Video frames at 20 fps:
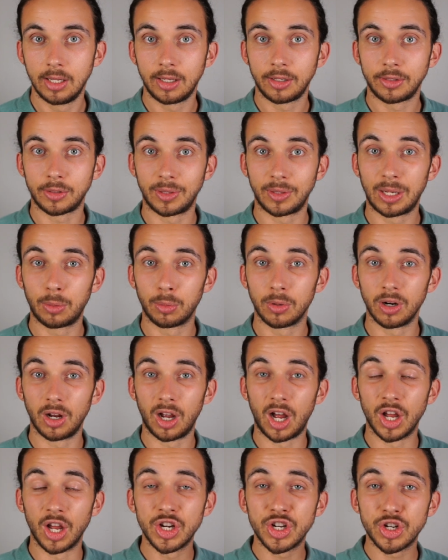So they were
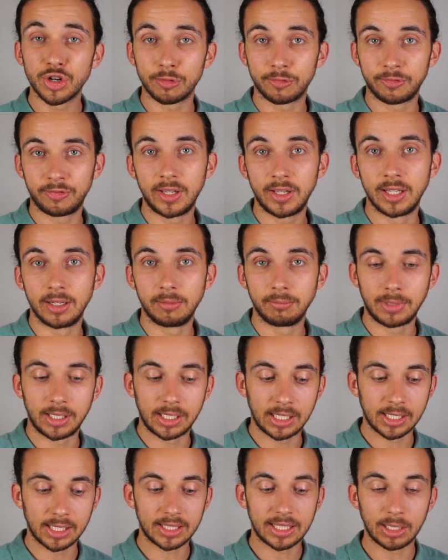underfit,
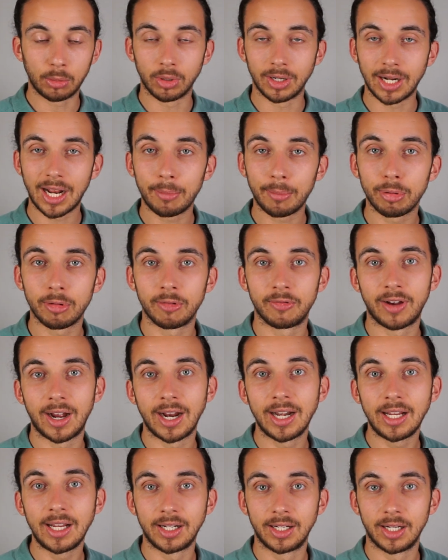meaning that they were not
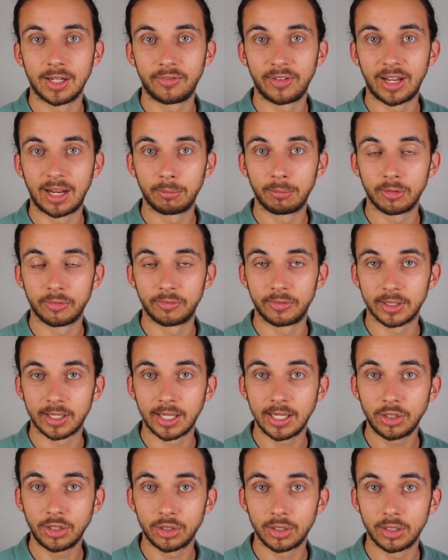providing enough
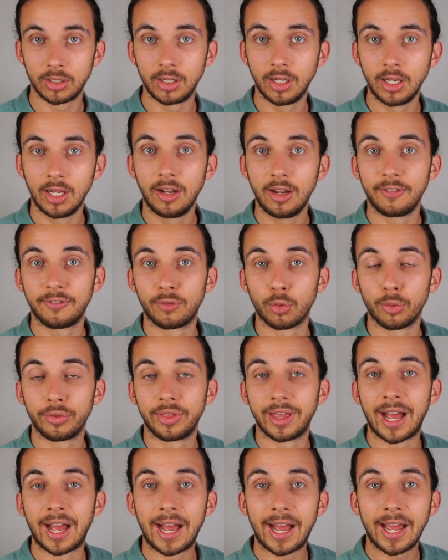amplification for
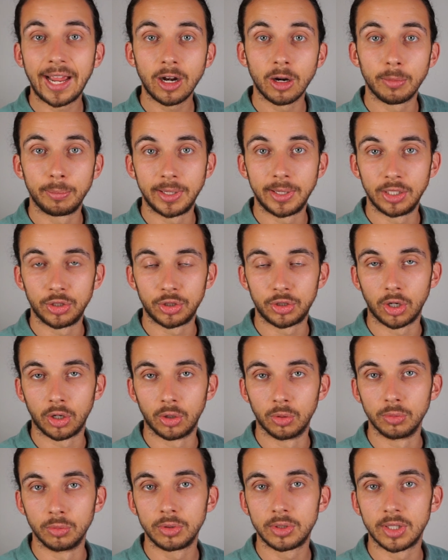the higher pitch
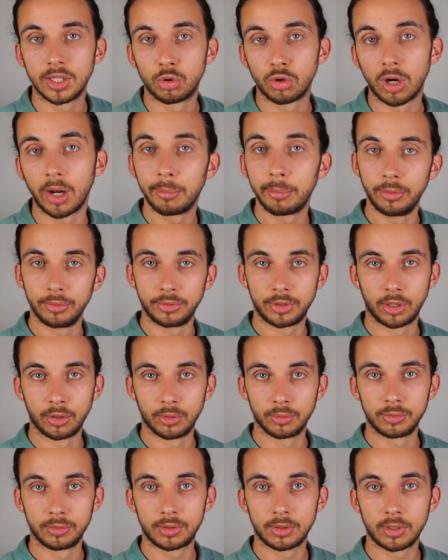tones, the treble
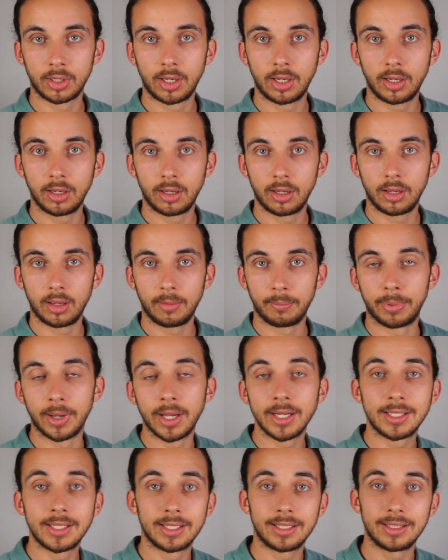tones,
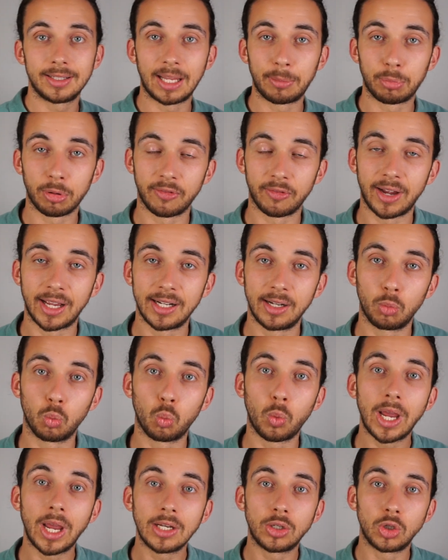but they provided
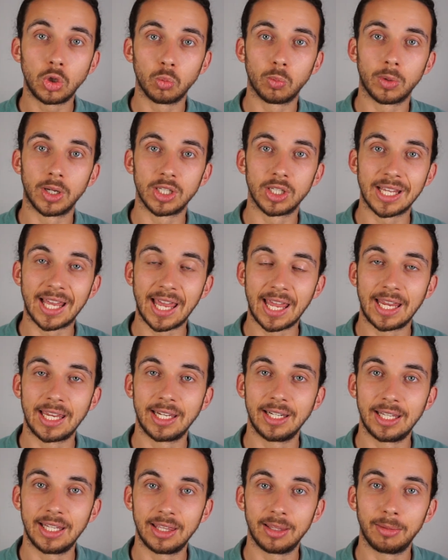way too much
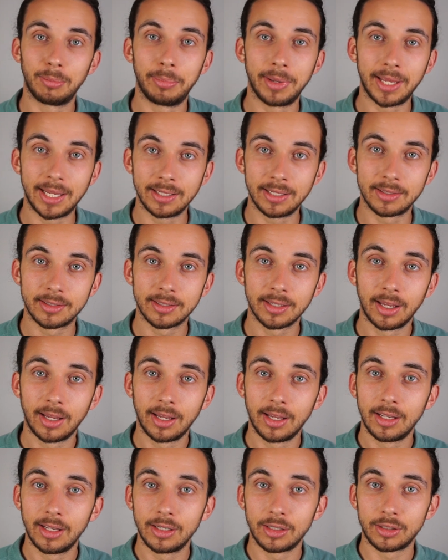gain in the bass.
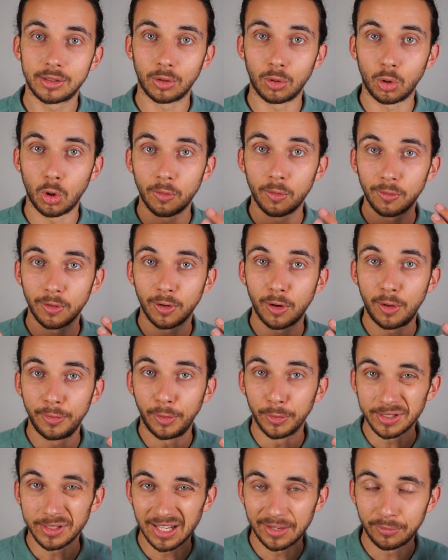So overall,
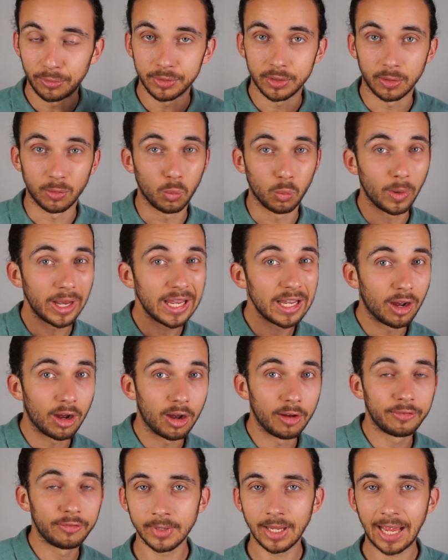those levels are way
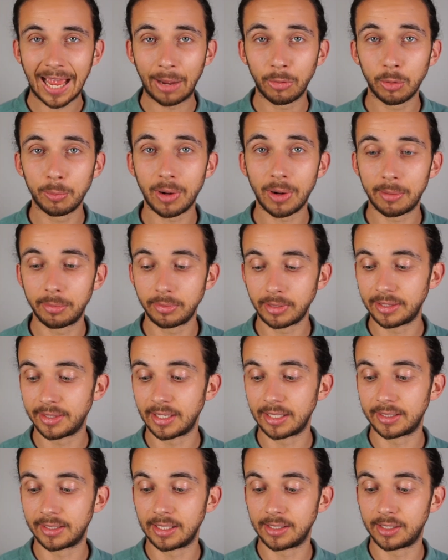off. I would probably
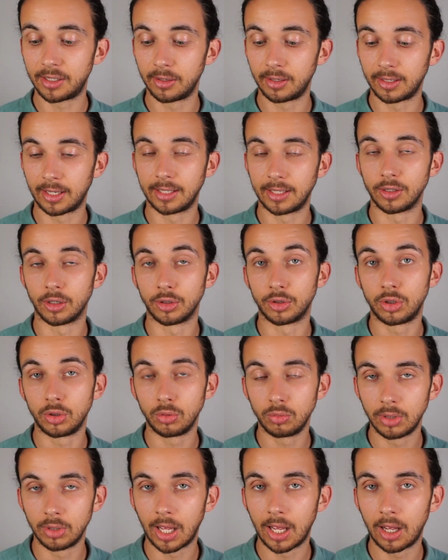think these hearing aids are
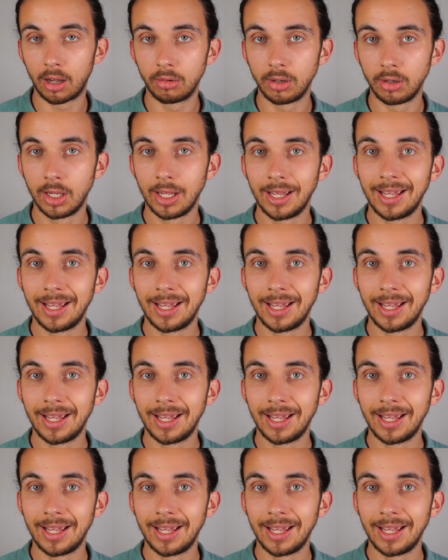too loud